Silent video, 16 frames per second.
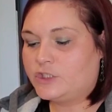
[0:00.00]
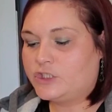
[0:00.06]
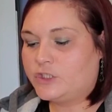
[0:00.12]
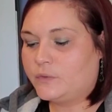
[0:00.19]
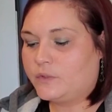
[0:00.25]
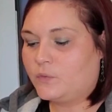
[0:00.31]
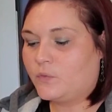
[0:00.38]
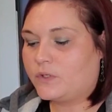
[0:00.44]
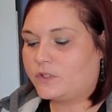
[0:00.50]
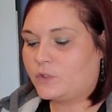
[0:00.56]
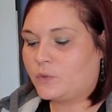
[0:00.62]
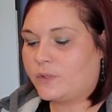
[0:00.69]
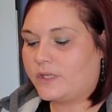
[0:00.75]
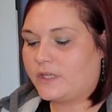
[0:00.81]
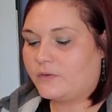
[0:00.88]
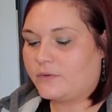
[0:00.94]
two-in-one
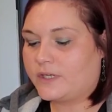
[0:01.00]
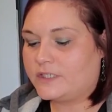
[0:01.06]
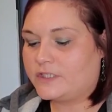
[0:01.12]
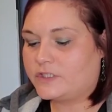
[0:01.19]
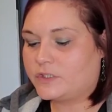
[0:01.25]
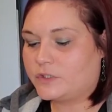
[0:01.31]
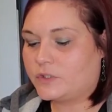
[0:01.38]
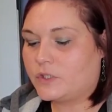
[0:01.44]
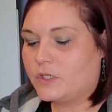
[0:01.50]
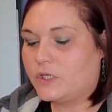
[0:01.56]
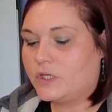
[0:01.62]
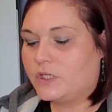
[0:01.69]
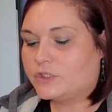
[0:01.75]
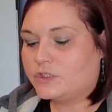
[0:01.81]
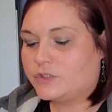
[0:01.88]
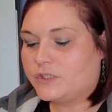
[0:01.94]
quick eraser.
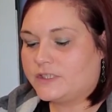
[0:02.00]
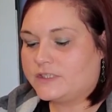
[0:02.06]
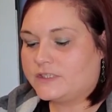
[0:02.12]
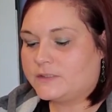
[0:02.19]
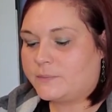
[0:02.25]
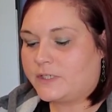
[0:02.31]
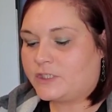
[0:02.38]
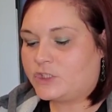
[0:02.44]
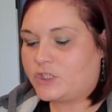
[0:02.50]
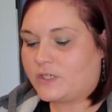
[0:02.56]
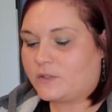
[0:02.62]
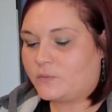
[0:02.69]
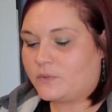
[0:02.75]
So you get sponge on